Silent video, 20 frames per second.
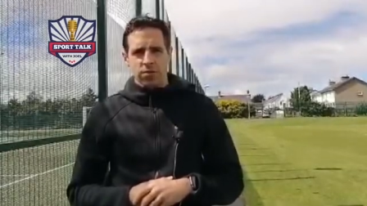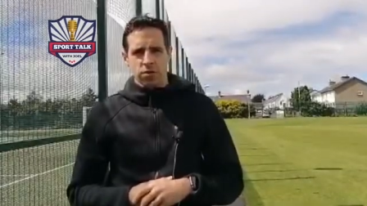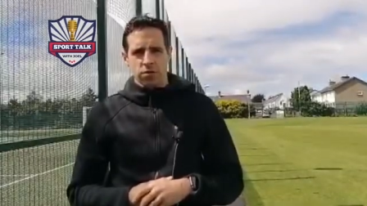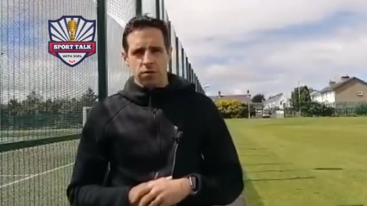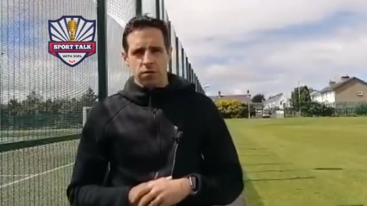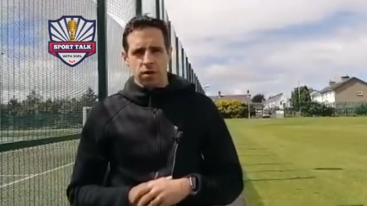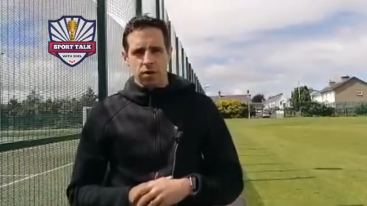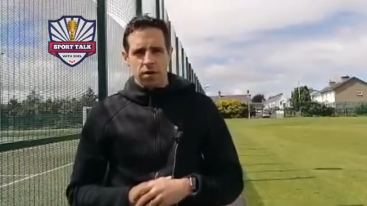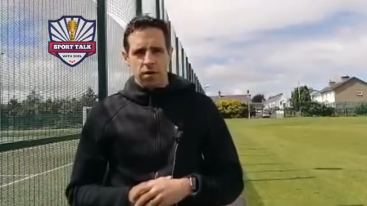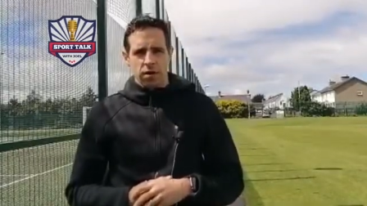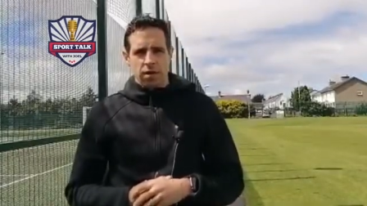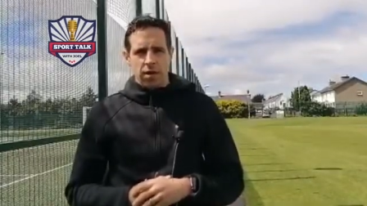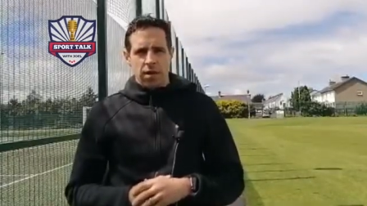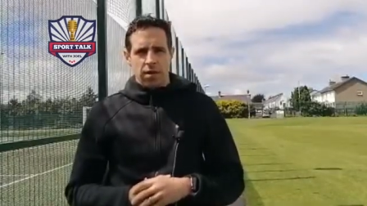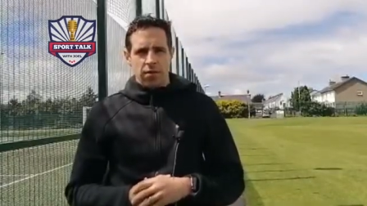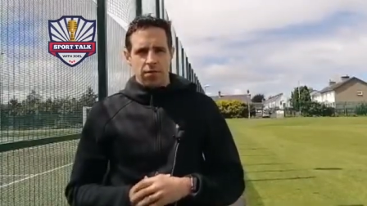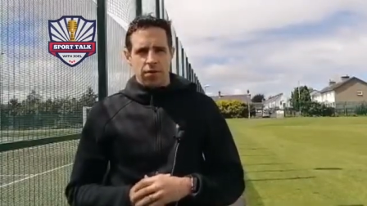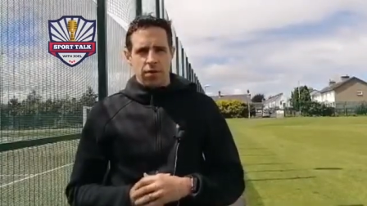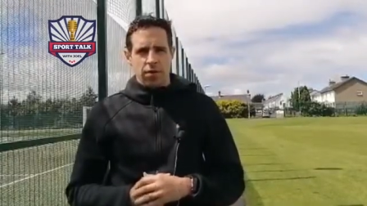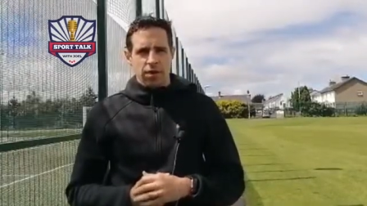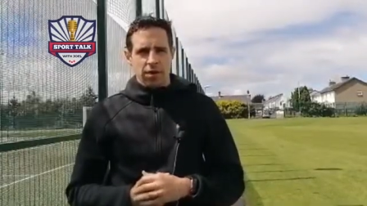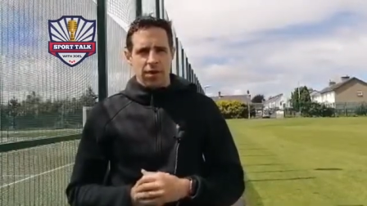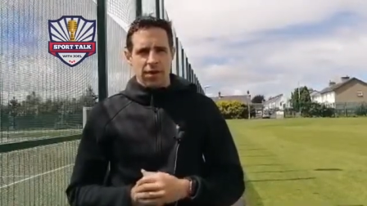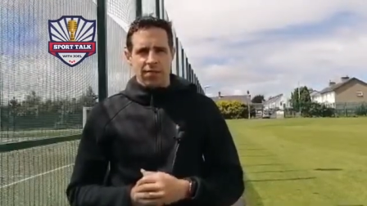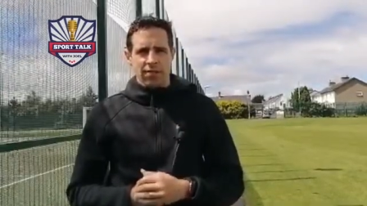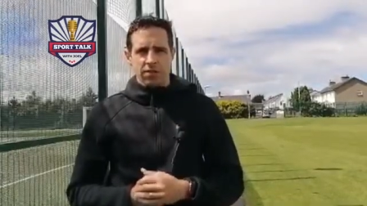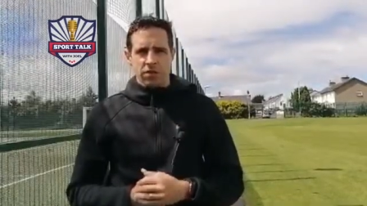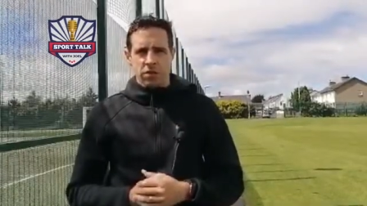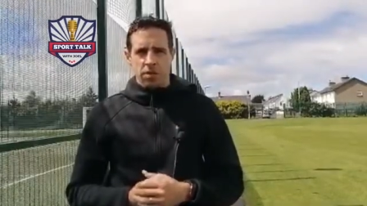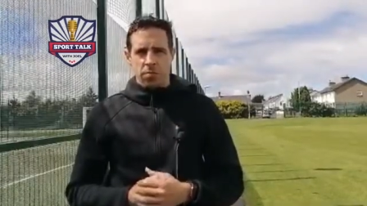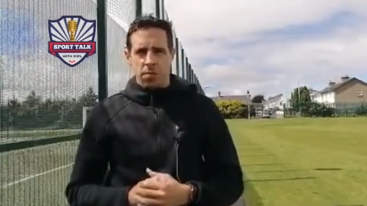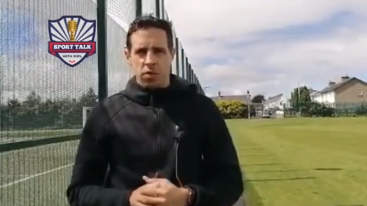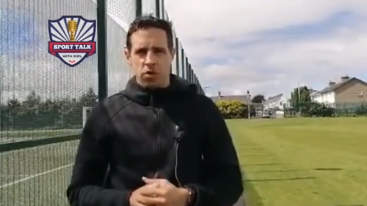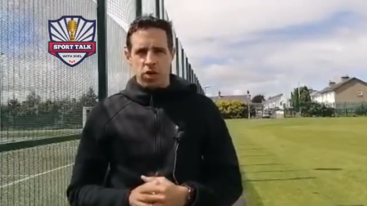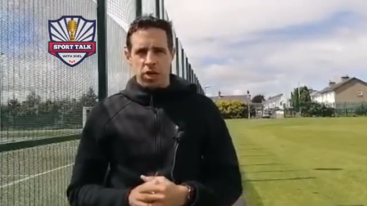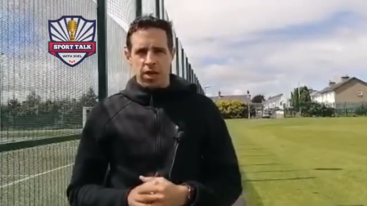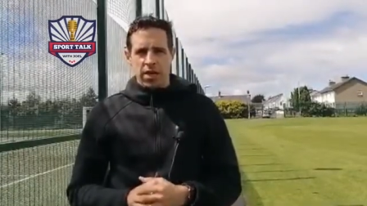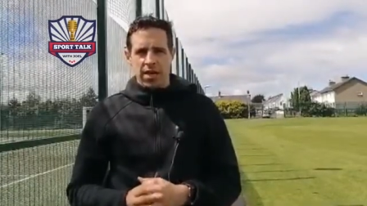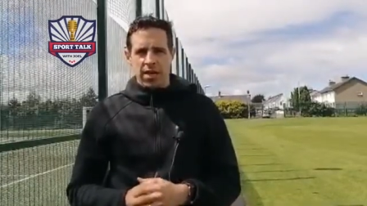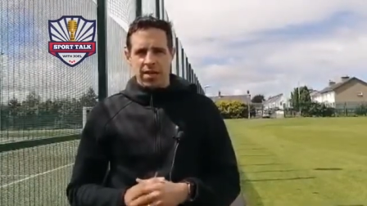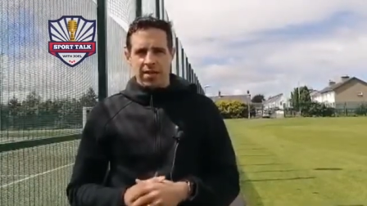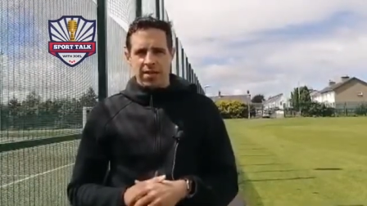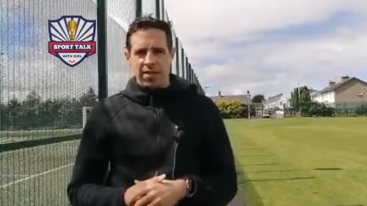It really gives you the buzz again,